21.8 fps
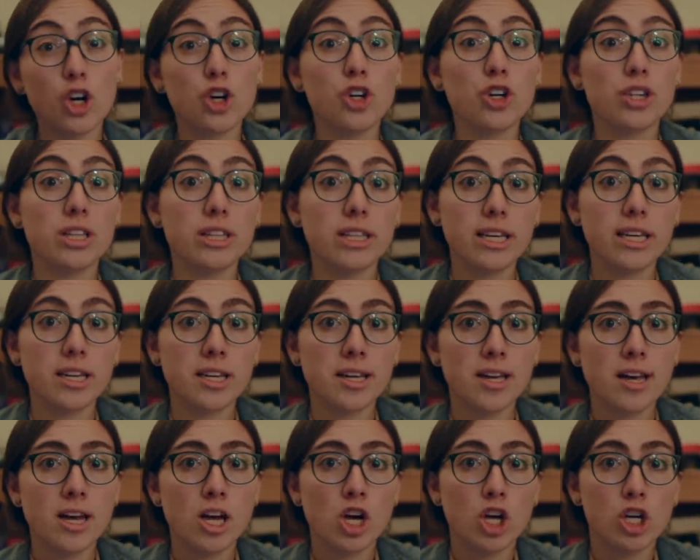It could
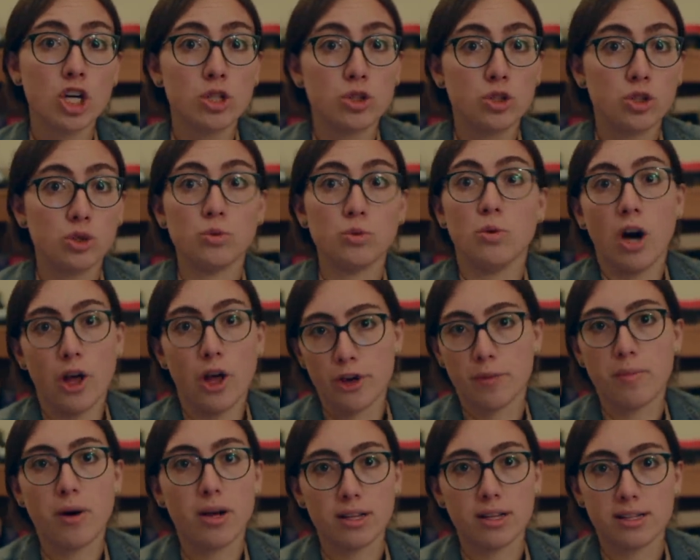lead to
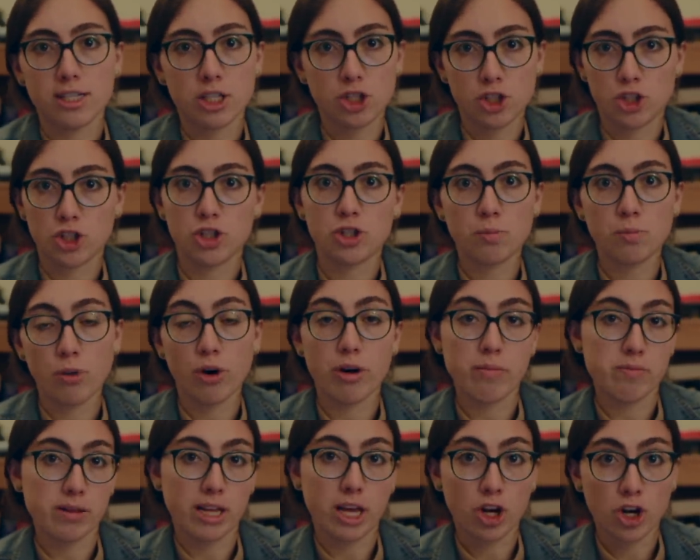other policies
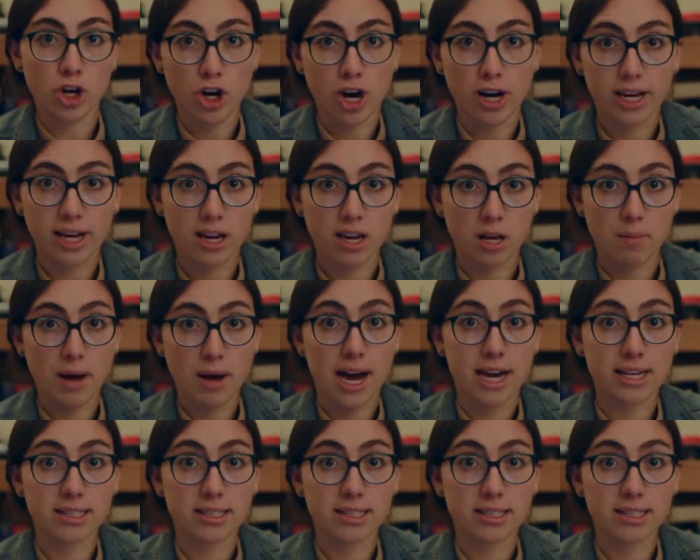just point blank not getting